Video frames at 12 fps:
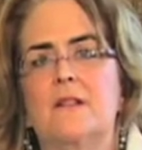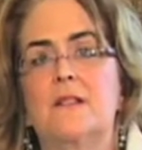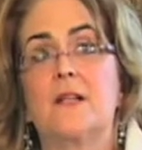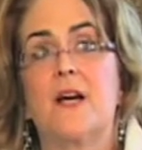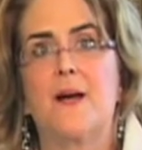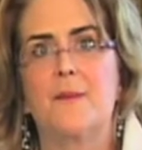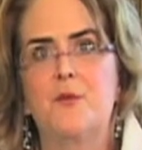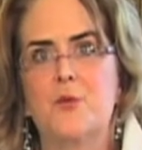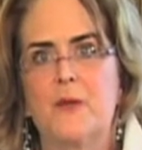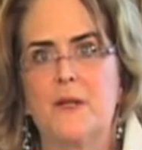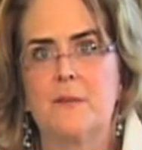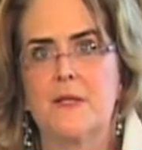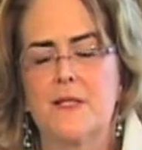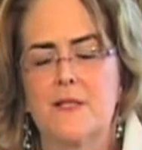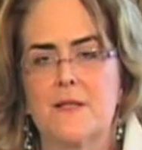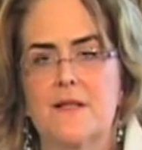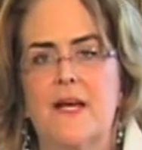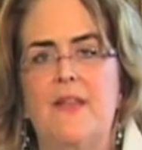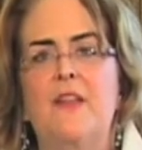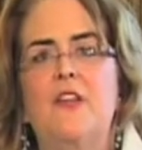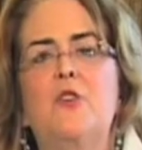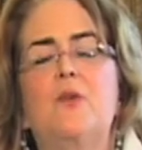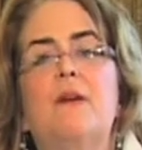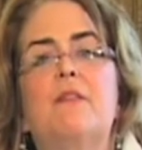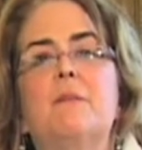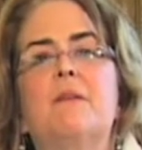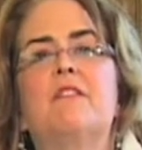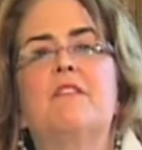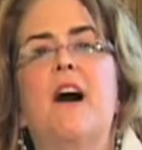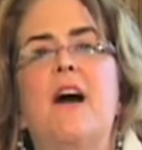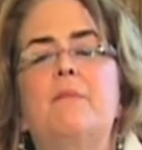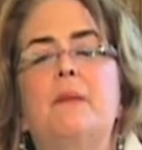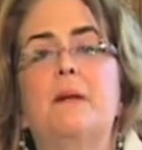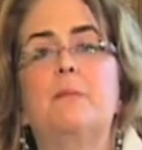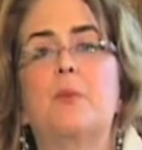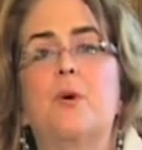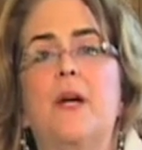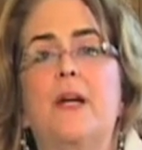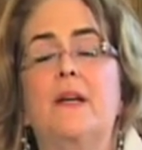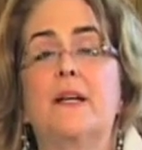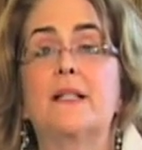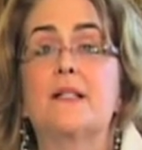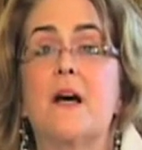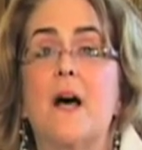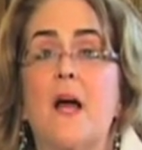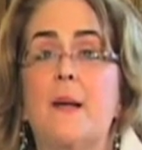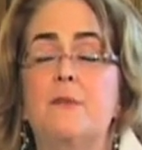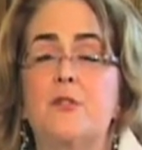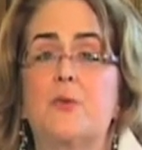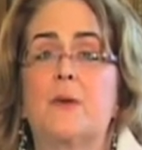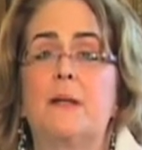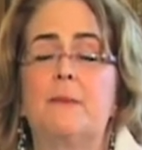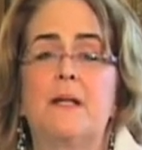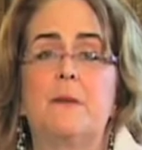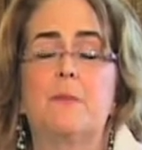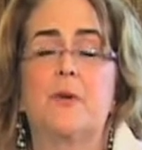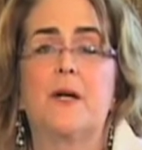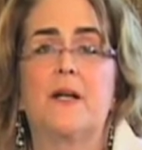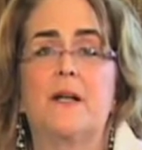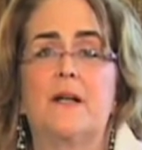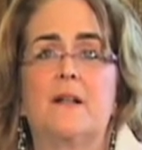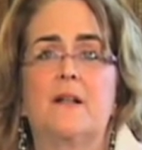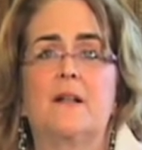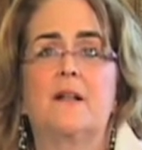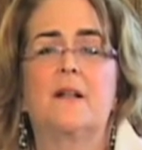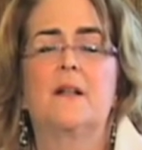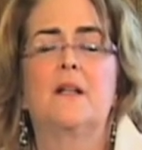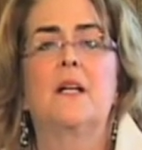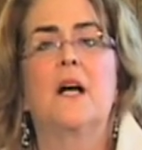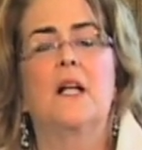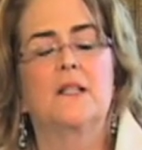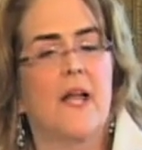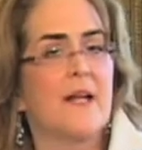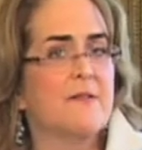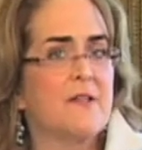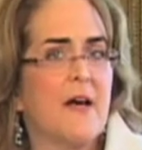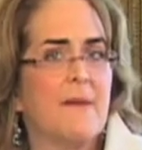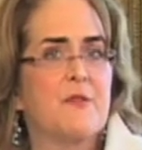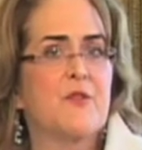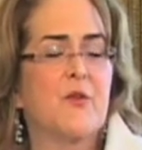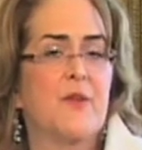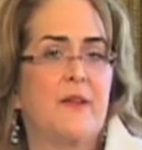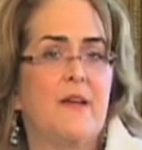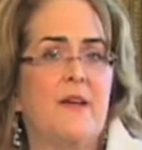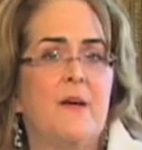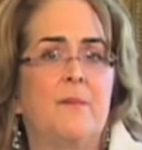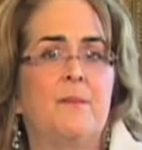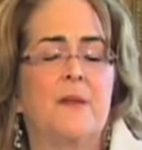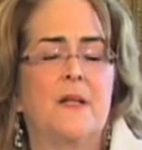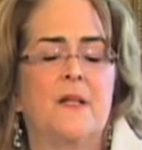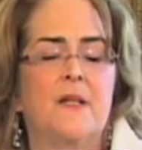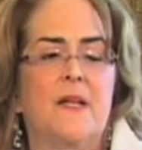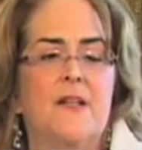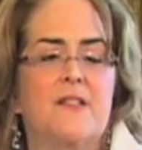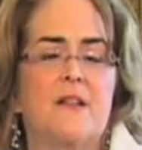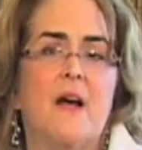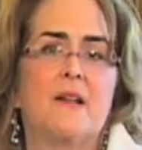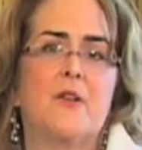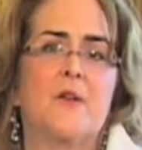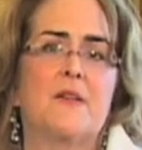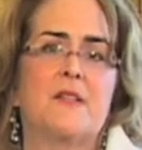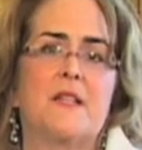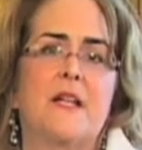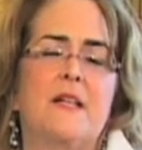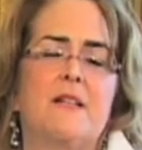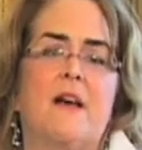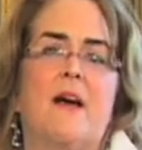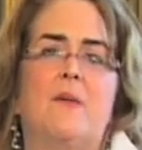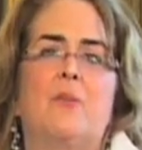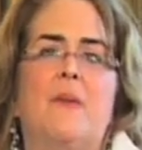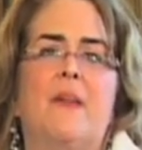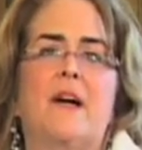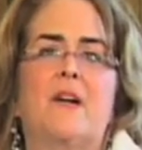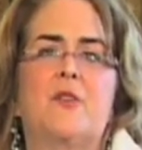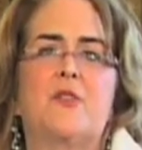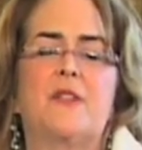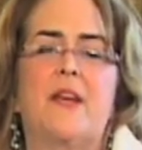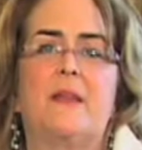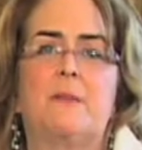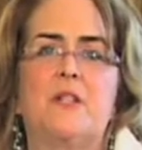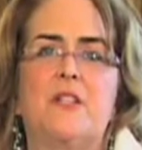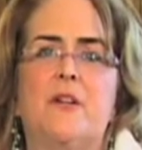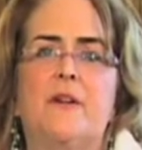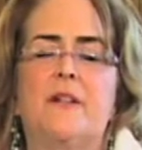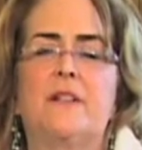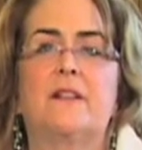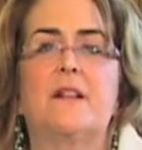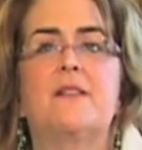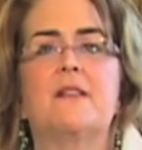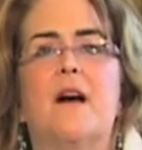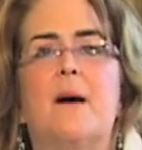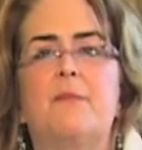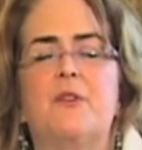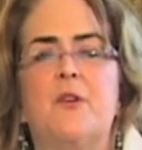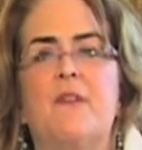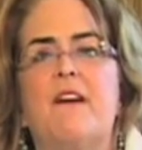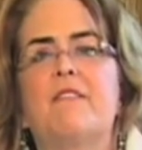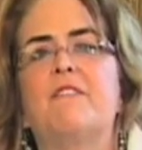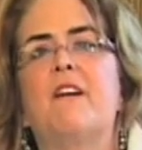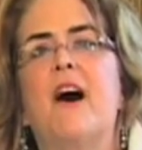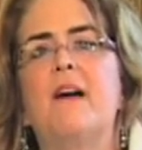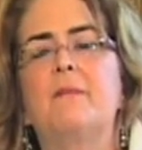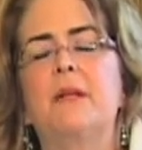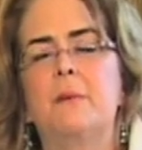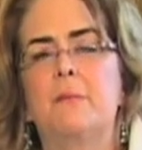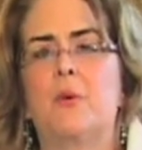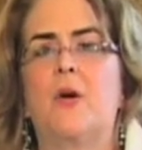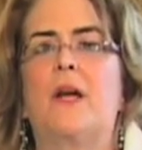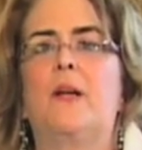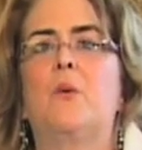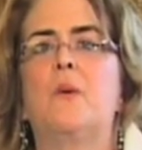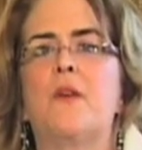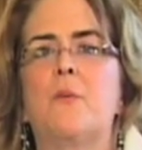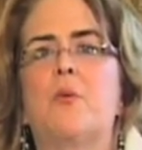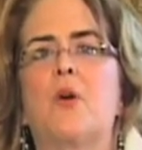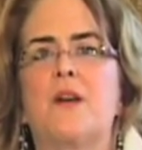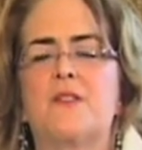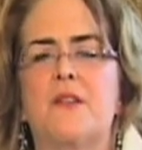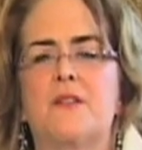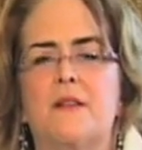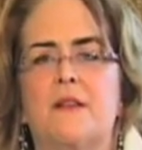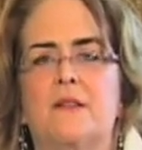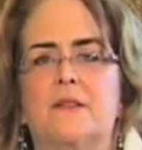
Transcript: timed 20 minutes, and then you give them a 5-minute break, a timed 20-minute break. A lot of times for them, it's not during the study time when they understand the material. It's up during that 5-minute break when they're processing.